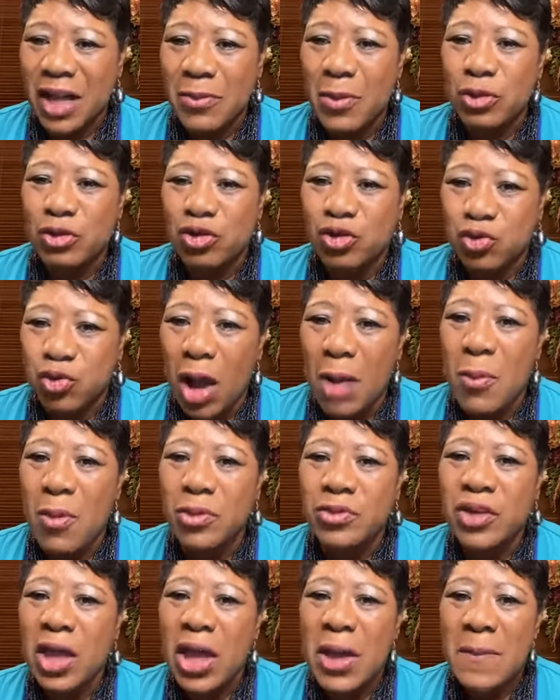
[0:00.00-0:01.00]
Come on,
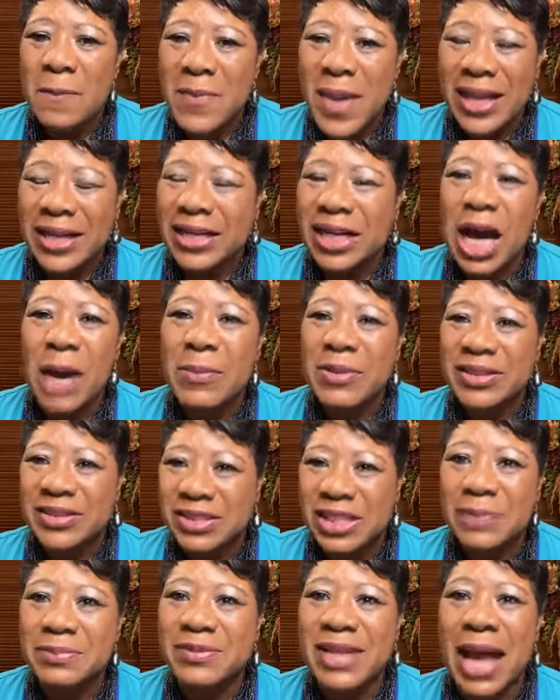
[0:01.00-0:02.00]
troubles may come, and
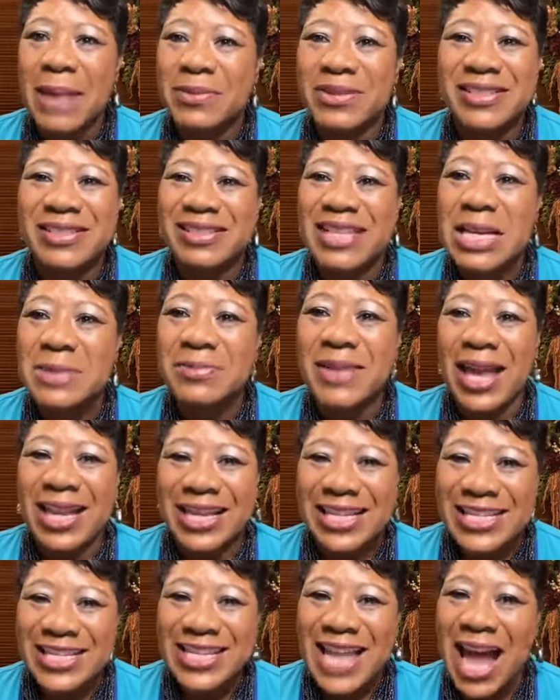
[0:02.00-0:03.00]
sometimes it seems
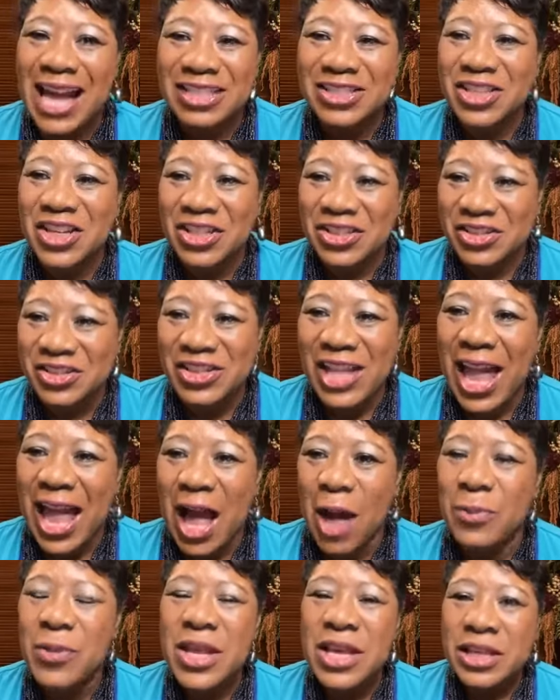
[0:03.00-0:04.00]
like it knocks us
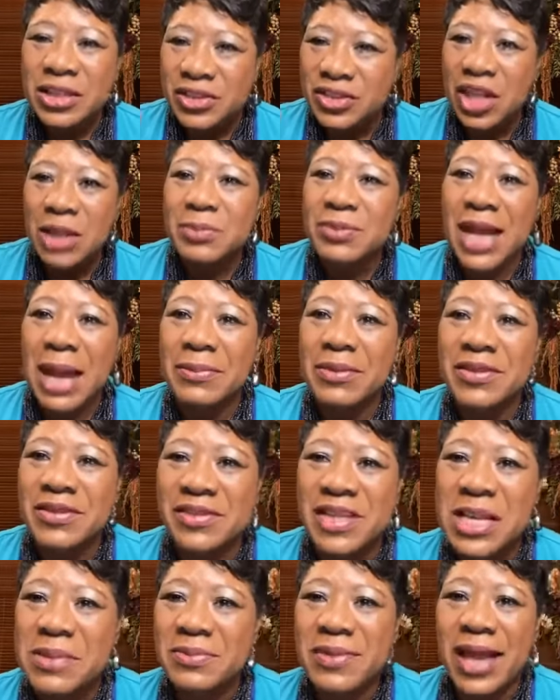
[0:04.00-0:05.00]
down. Sometimes it
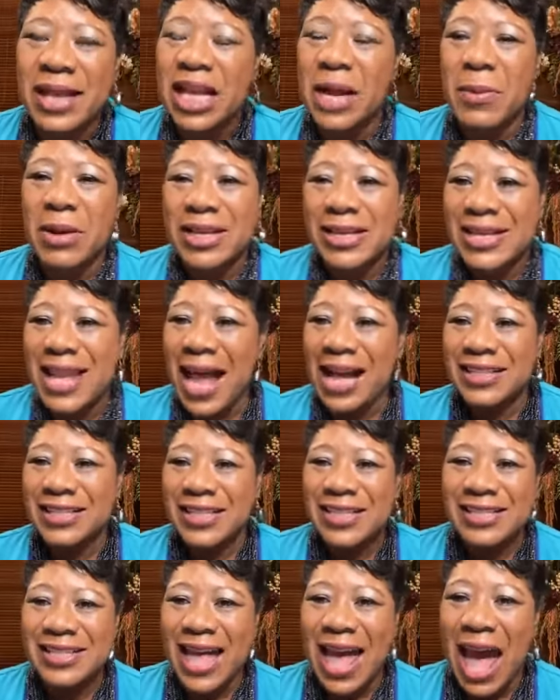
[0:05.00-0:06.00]
seems like come on, it
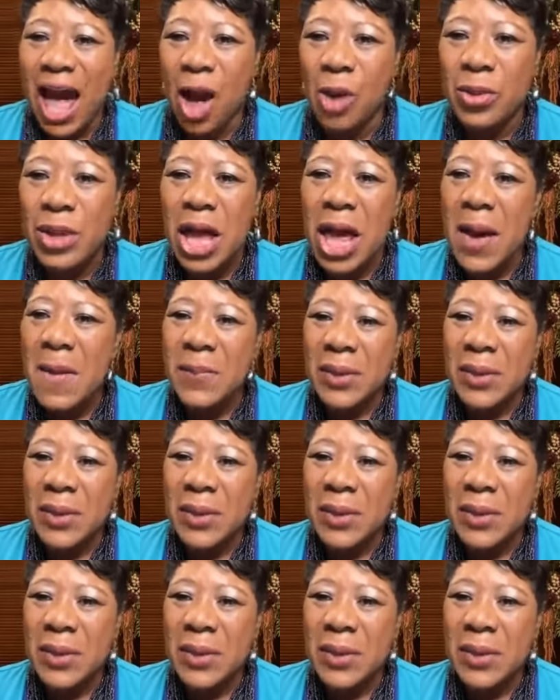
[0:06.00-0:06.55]
knocks us out.